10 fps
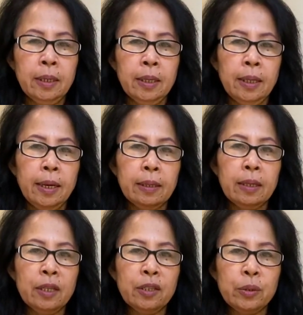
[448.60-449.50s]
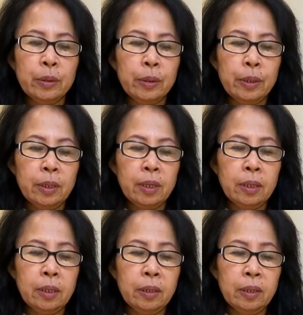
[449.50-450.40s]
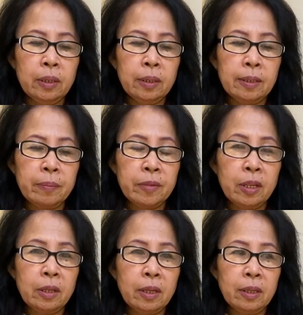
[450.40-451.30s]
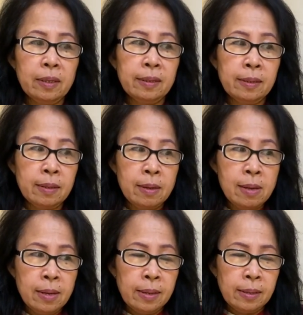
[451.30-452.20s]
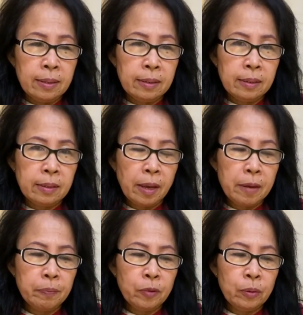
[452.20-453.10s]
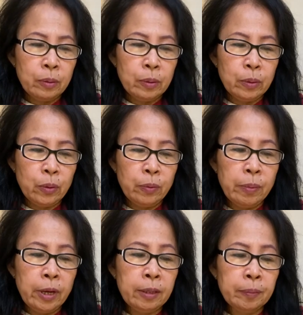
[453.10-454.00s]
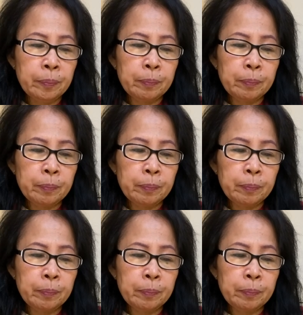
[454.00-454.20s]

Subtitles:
like this, or something that it's safe to open,